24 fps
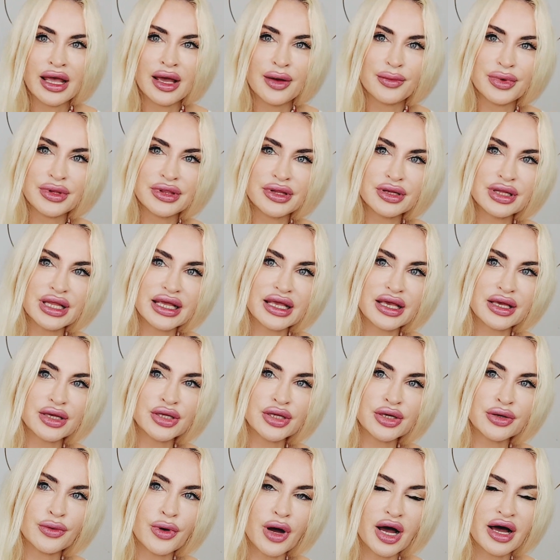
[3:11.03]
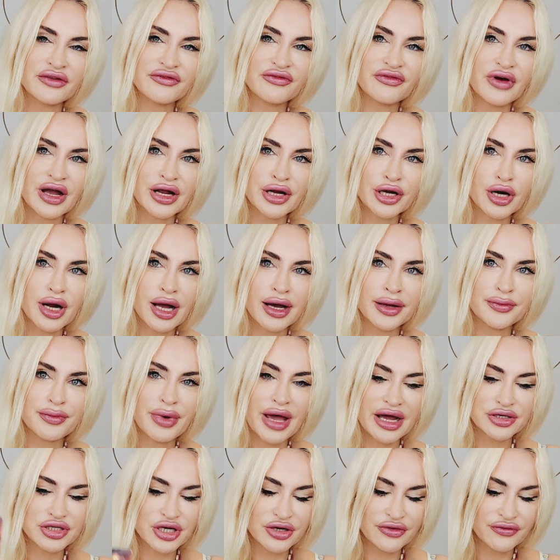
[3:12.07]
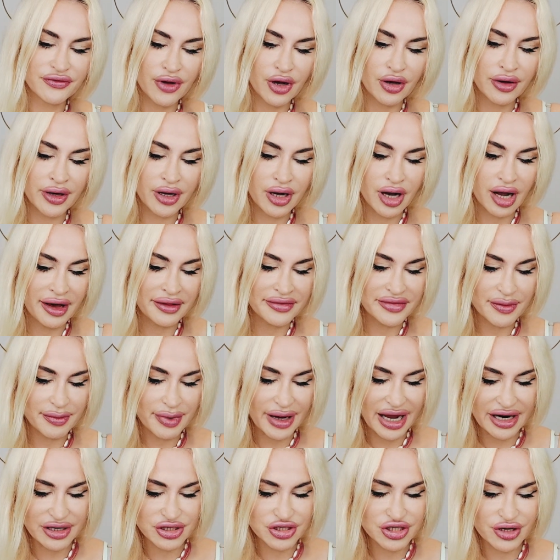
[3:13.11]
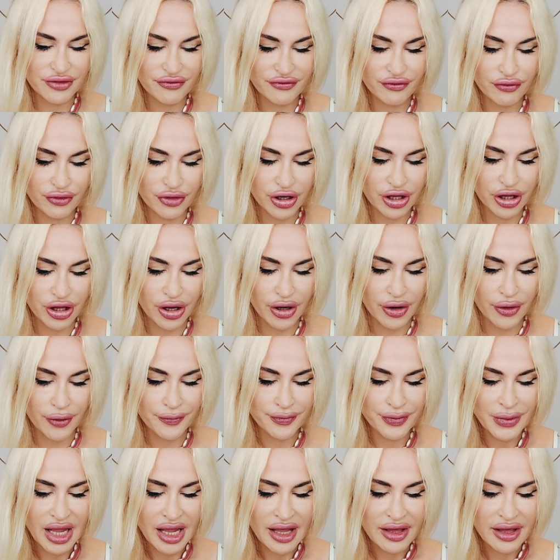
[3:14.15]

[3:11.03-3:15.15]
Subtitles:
But they're like, you know, on fire, on passion, on the passion for you.